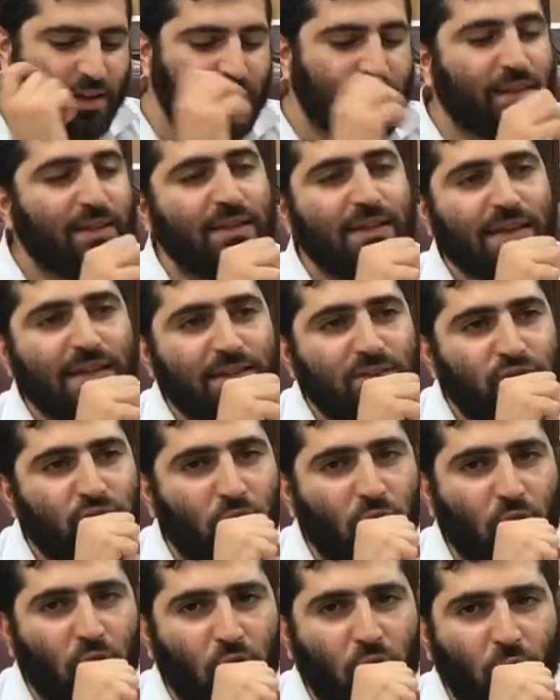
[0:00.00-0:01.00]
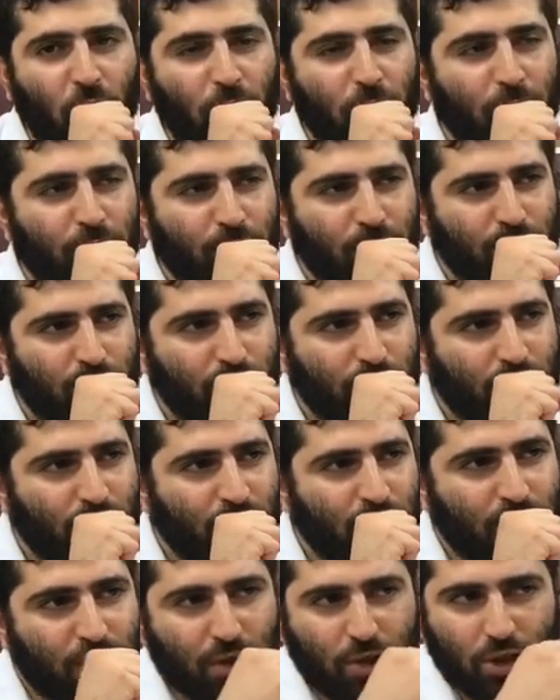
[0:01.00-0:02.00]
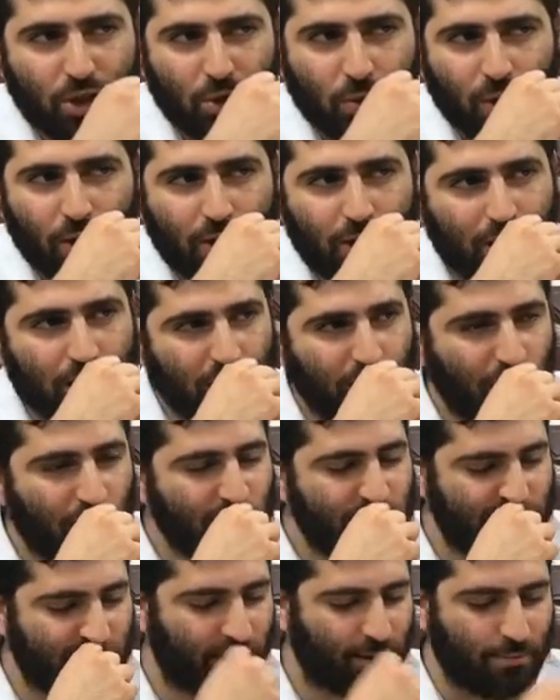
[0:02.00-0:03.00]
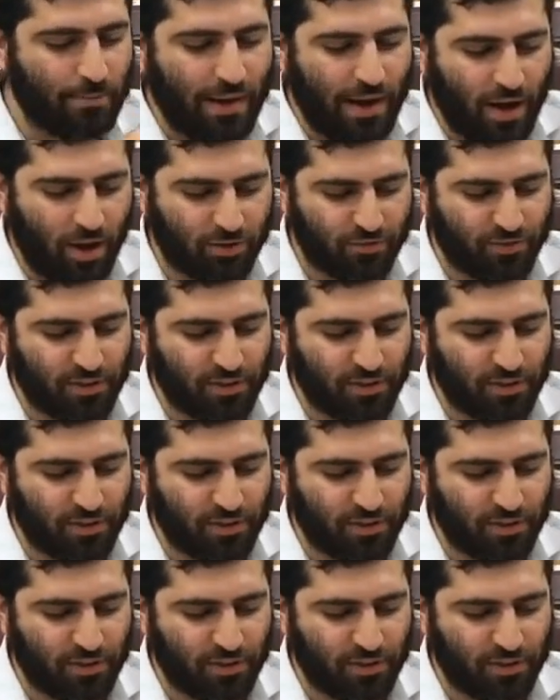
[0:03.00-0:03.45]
Ye dom, you will close your mouth,